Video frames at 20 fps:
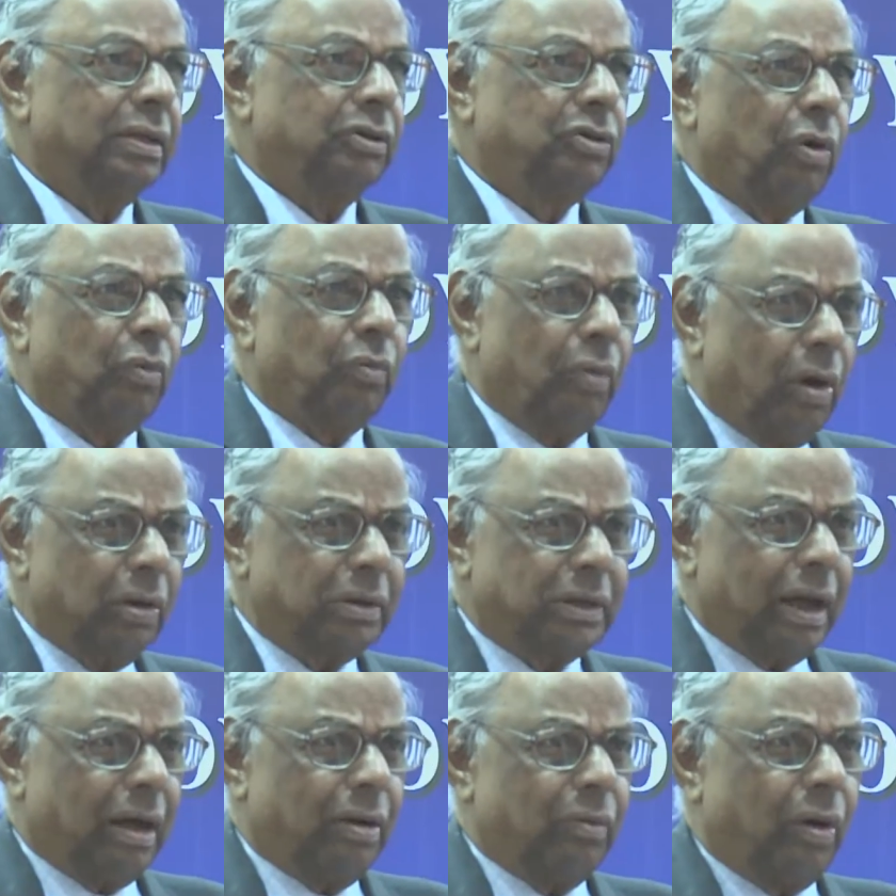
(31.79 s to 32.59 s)
So
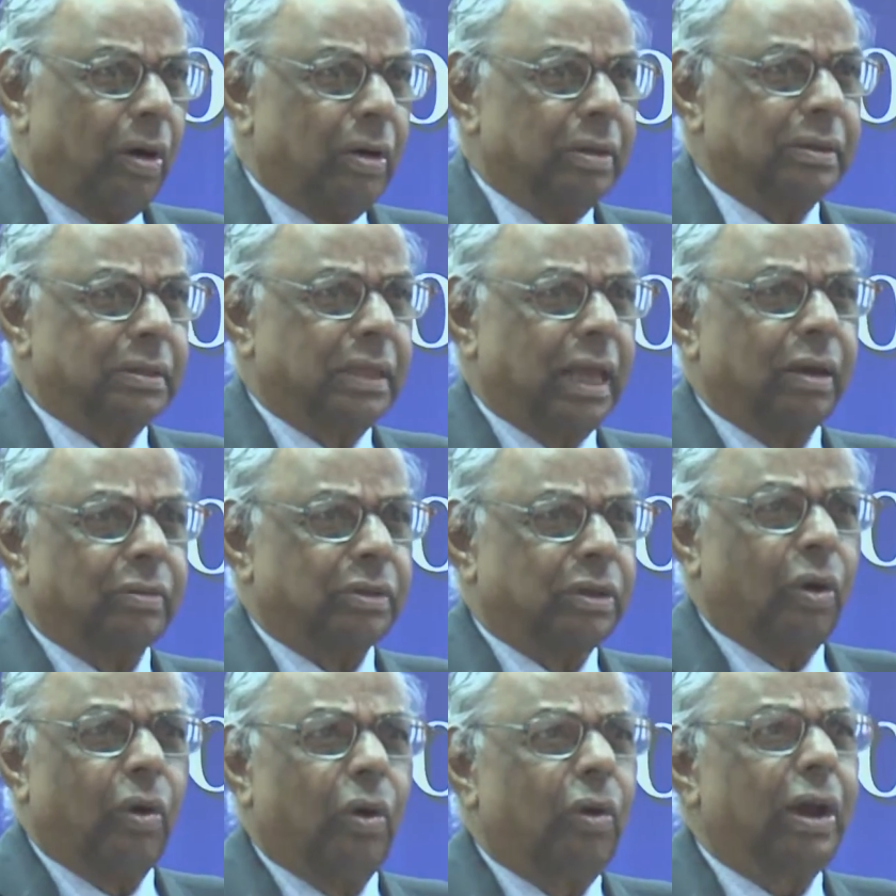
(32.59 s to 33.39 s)
what the
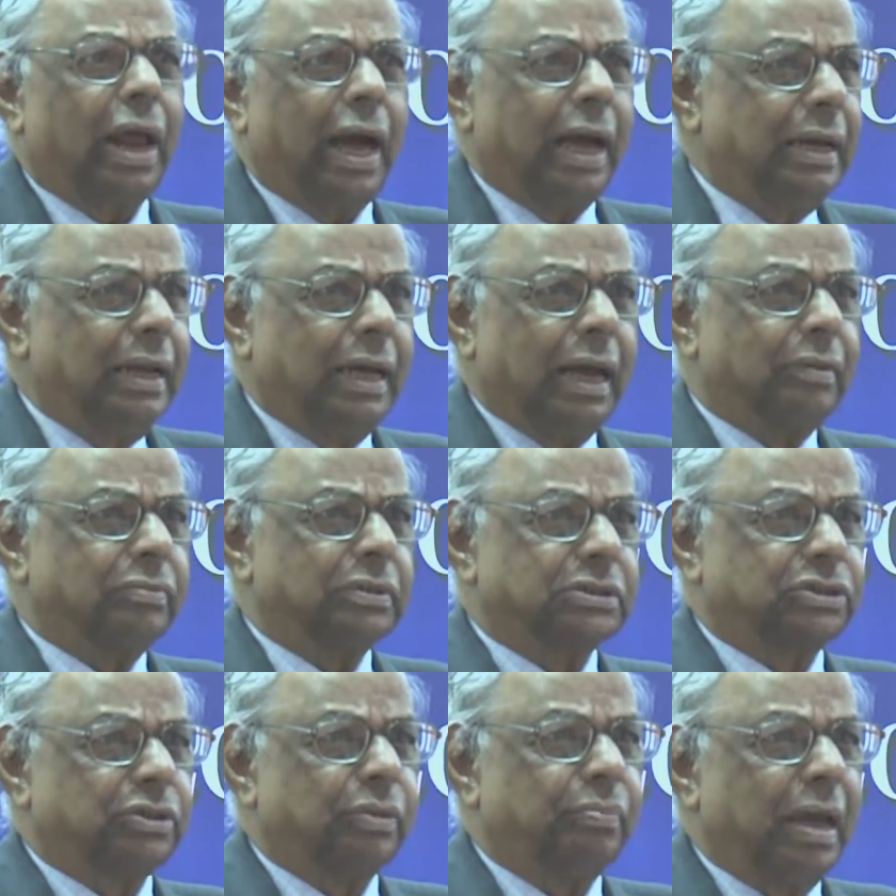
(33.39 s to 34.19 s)
whole idea
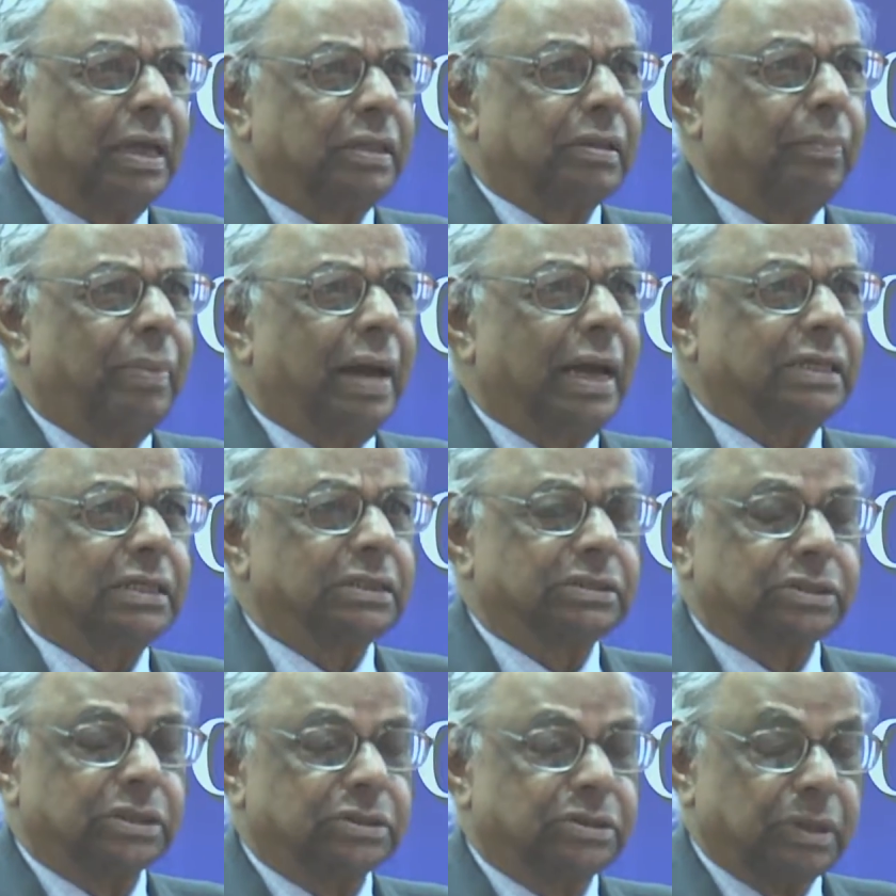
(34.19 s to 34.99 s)
was to make the
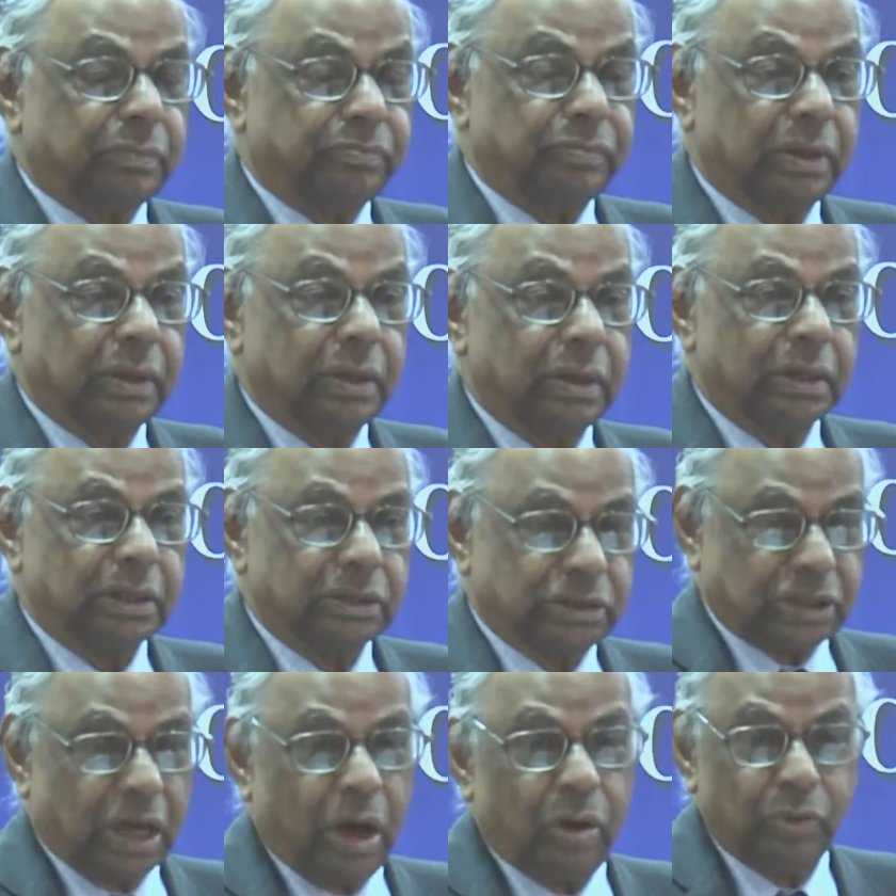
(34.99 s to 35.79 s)
banking system
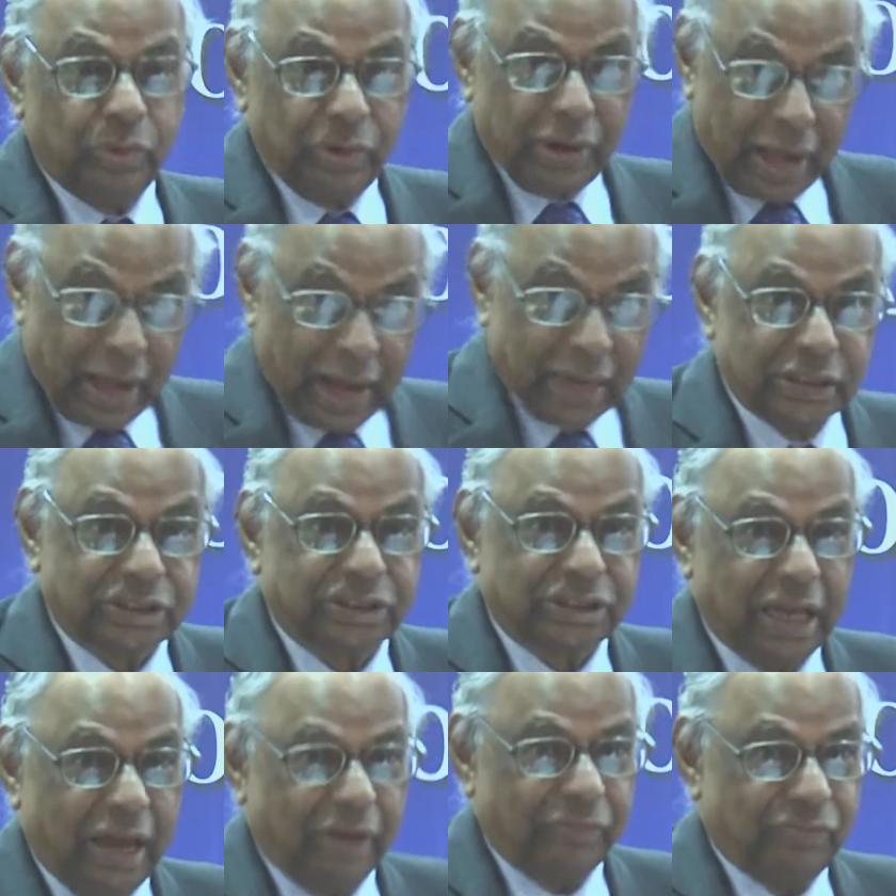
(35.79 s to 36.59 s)
sound and
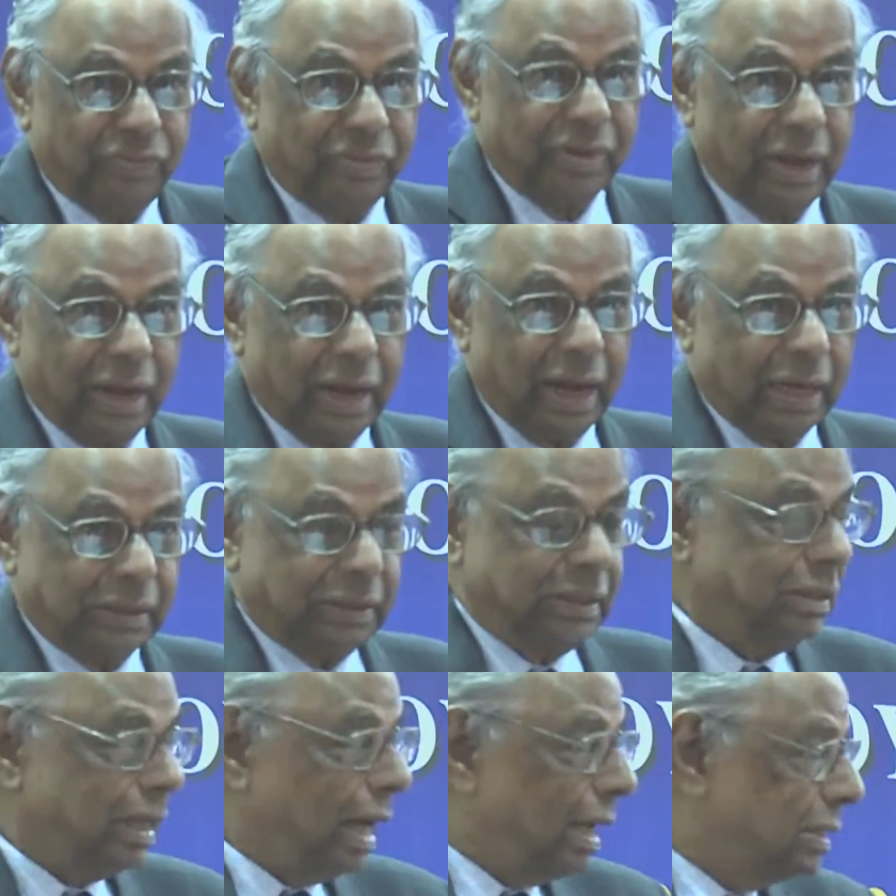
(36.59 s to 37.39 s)
safe. I
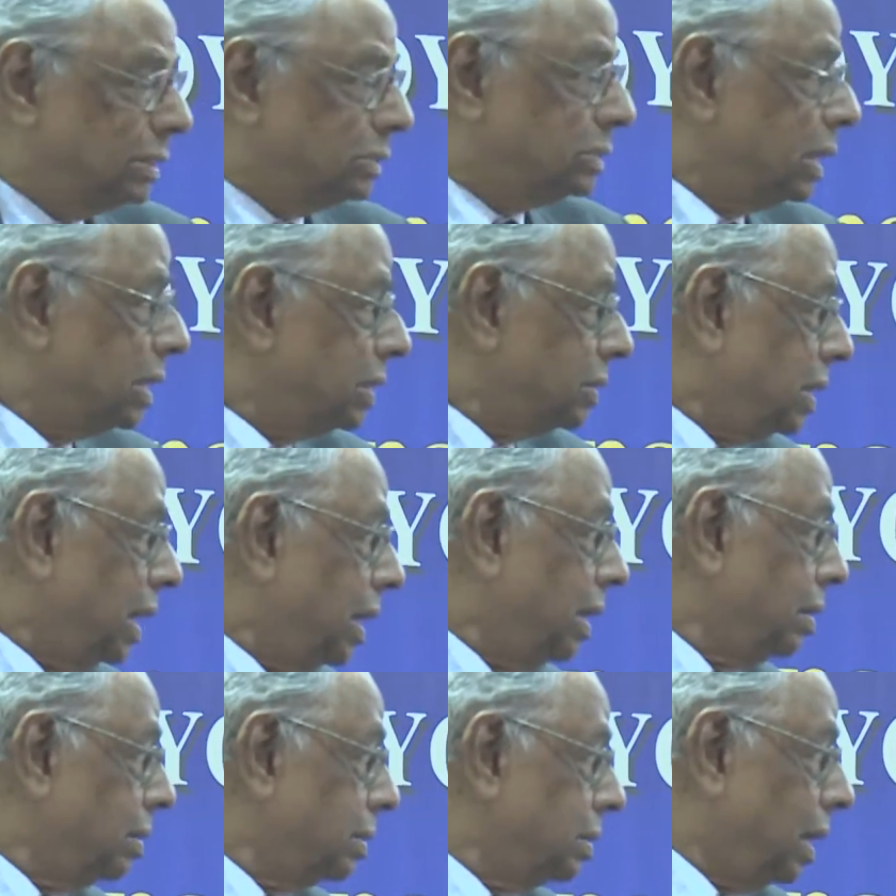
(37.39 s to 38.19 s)
think that is
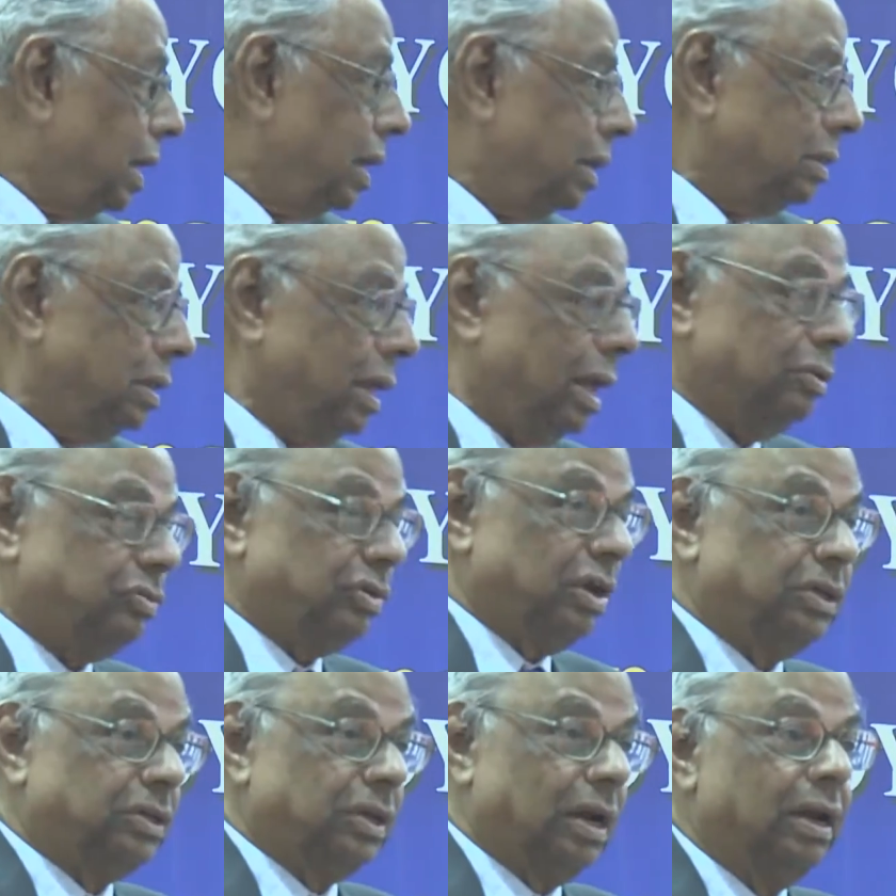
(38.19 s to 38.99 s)
the
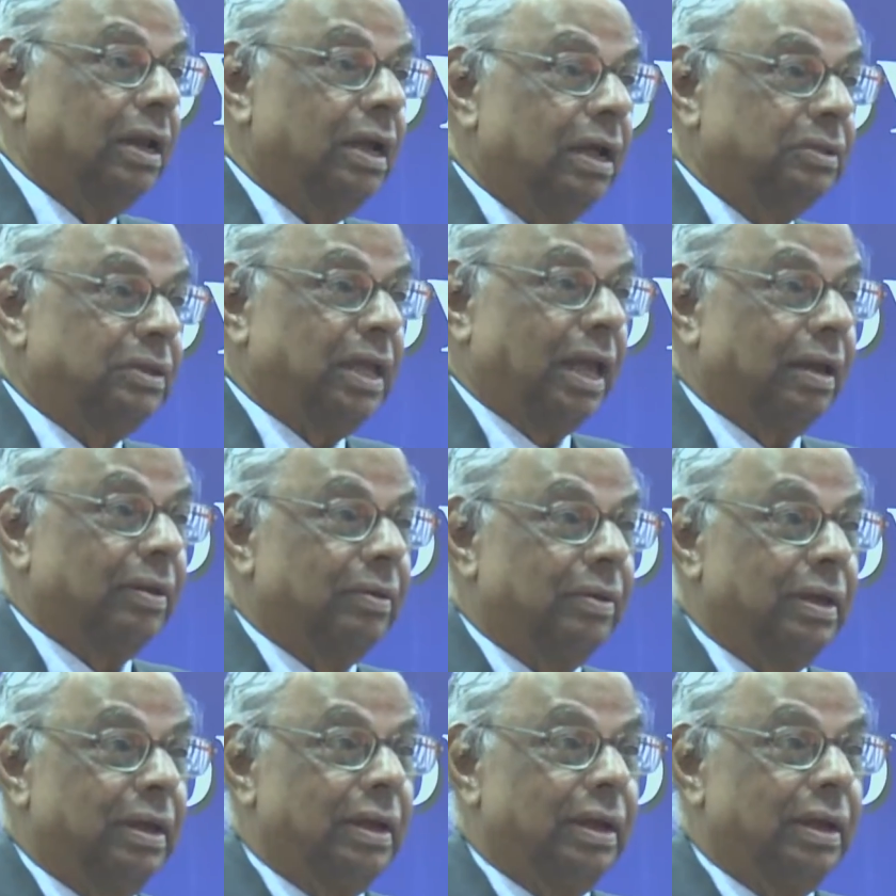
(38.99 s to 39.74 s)
essential thing.